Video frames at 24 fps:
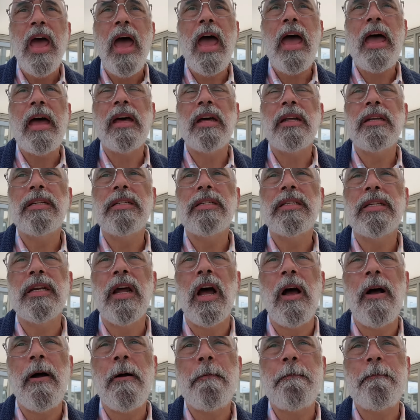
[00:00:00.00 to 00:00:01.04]
And
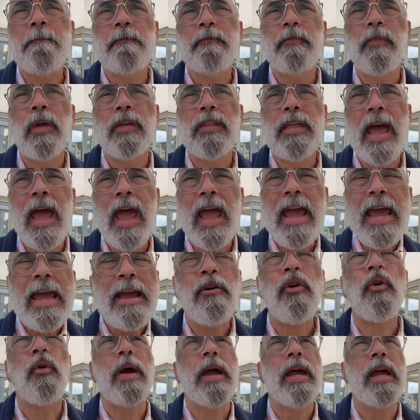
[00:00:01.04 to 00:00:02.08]
um,
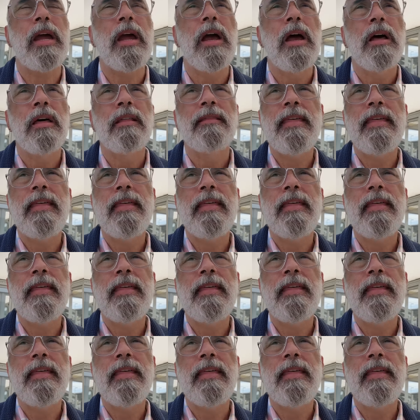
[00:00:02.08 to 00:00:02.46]
angry